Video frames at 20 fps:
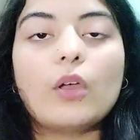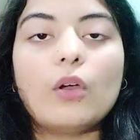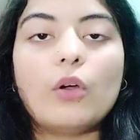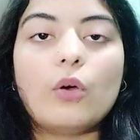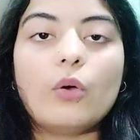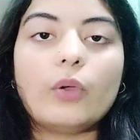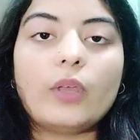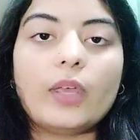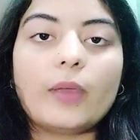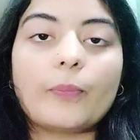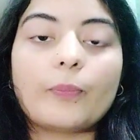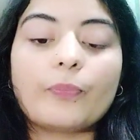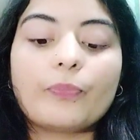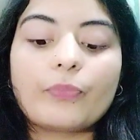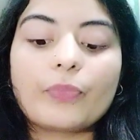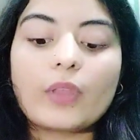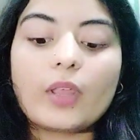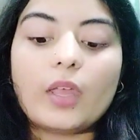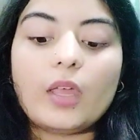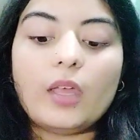Okay.
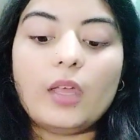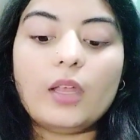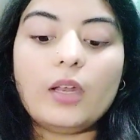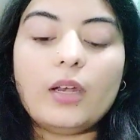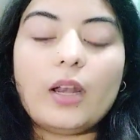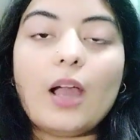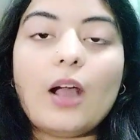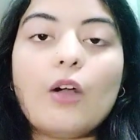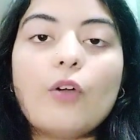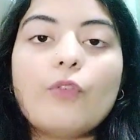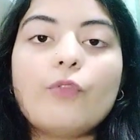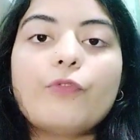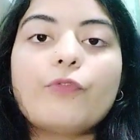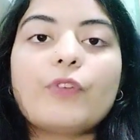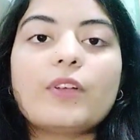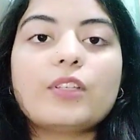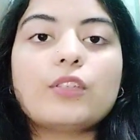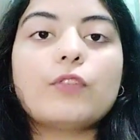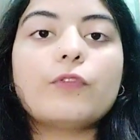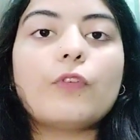Now,
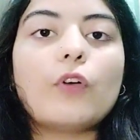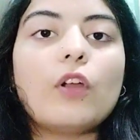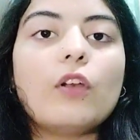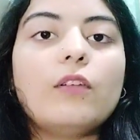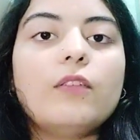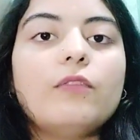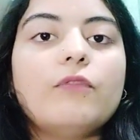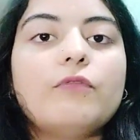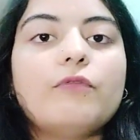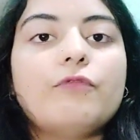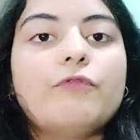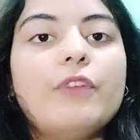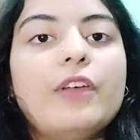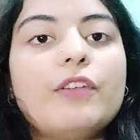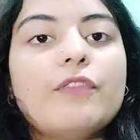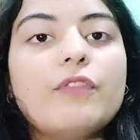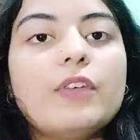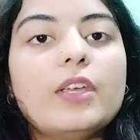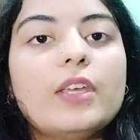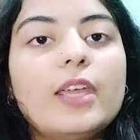first of all,
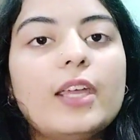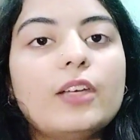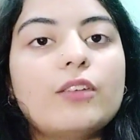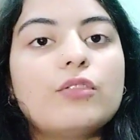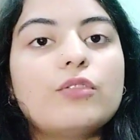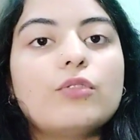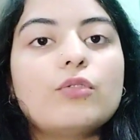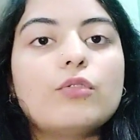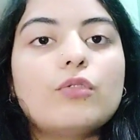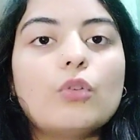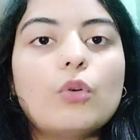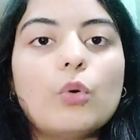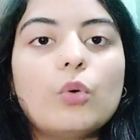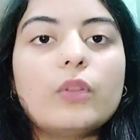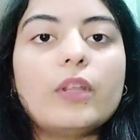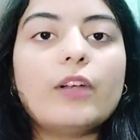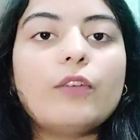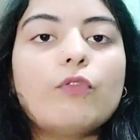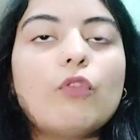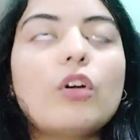when we get to know
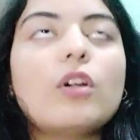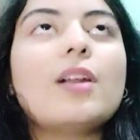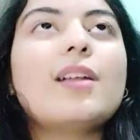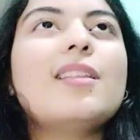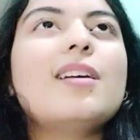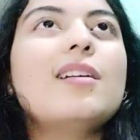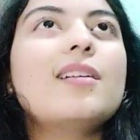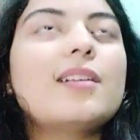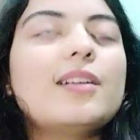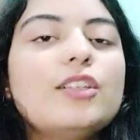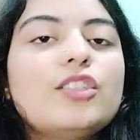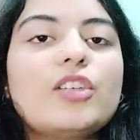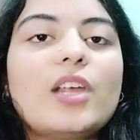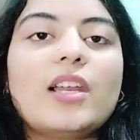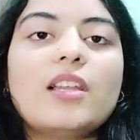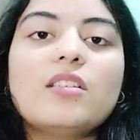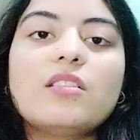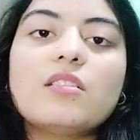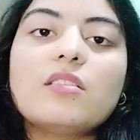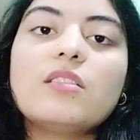that what are the current
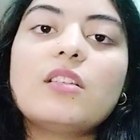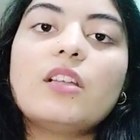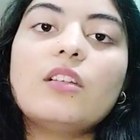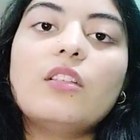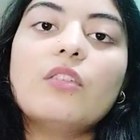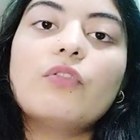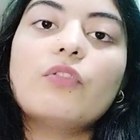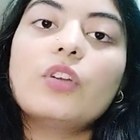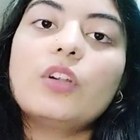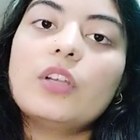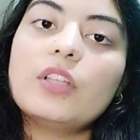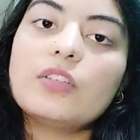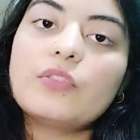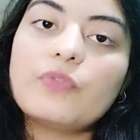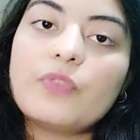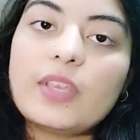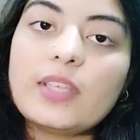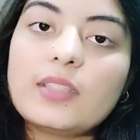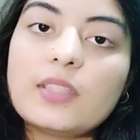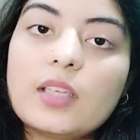challenges that the world is
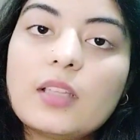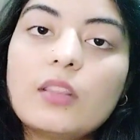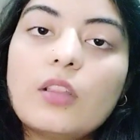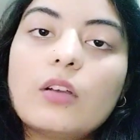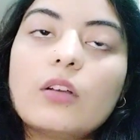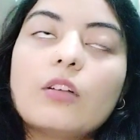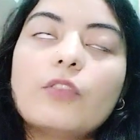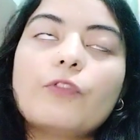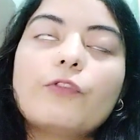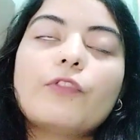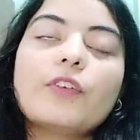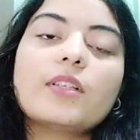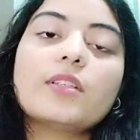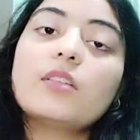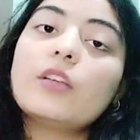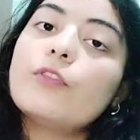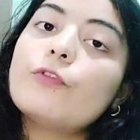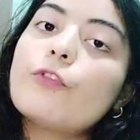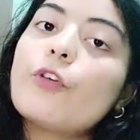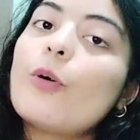facing, the first
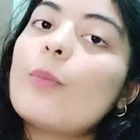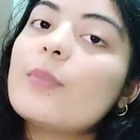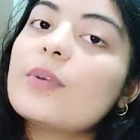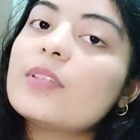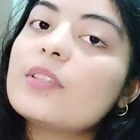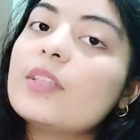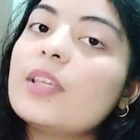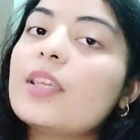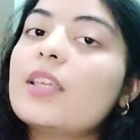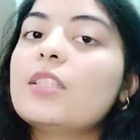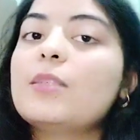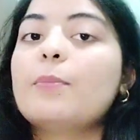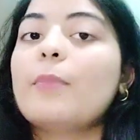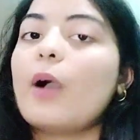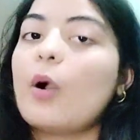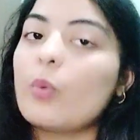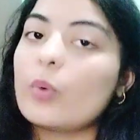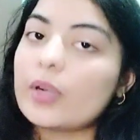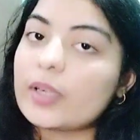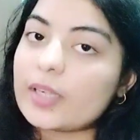and foremost thing is
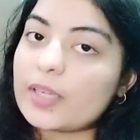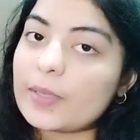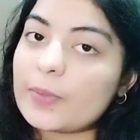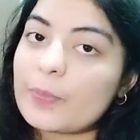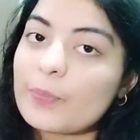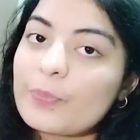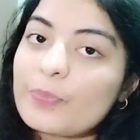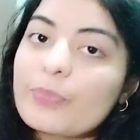poverty.